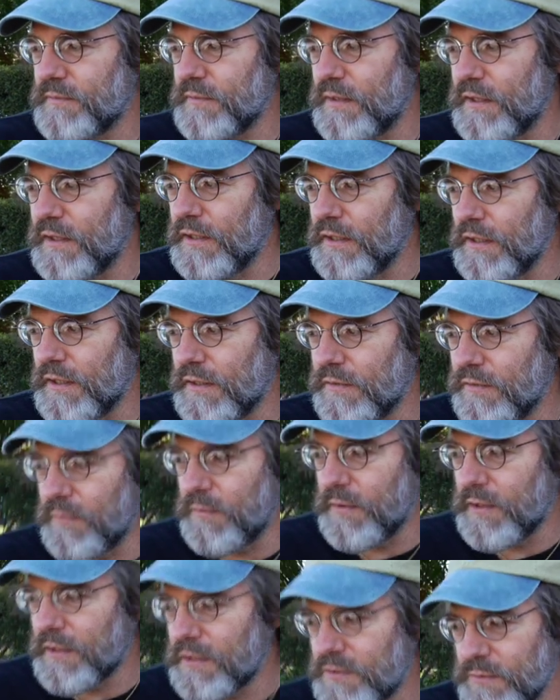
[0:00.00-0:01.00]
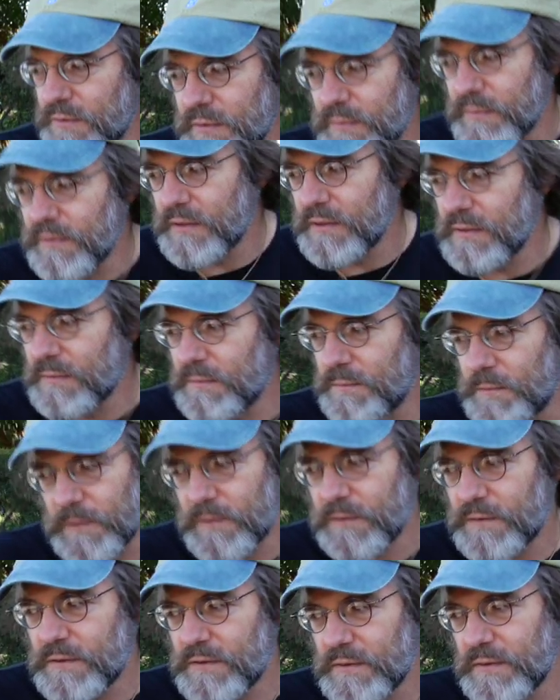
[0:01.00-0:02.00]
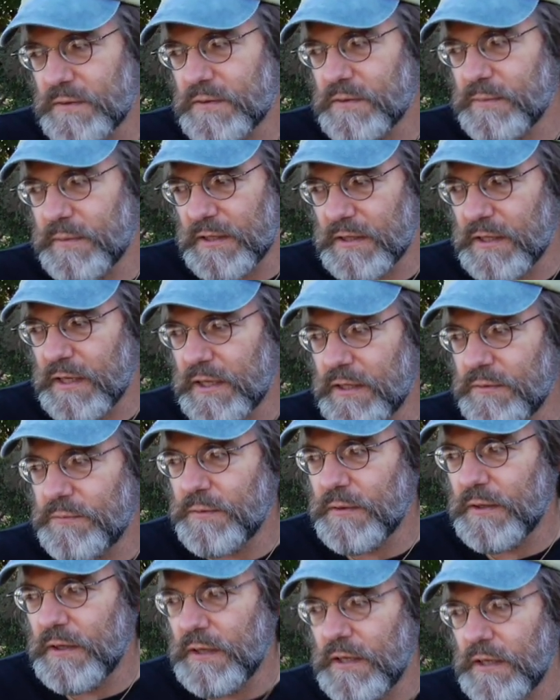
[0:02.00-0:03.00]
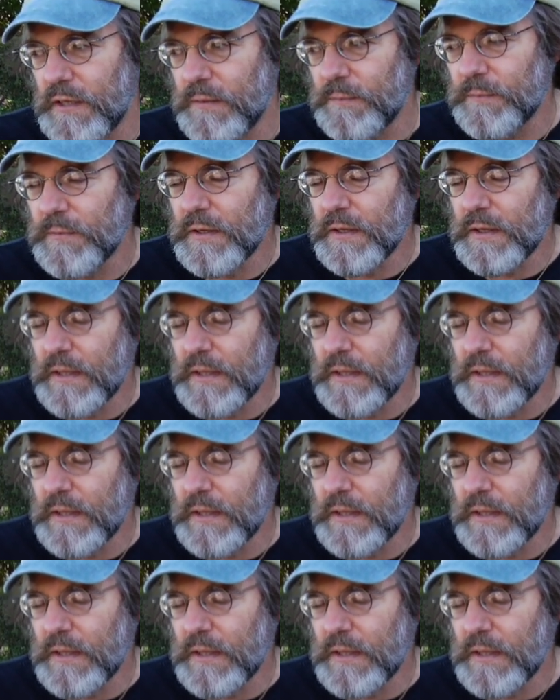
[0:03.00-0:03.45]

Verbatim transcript: Uh, they've been extremely important to, to my life um,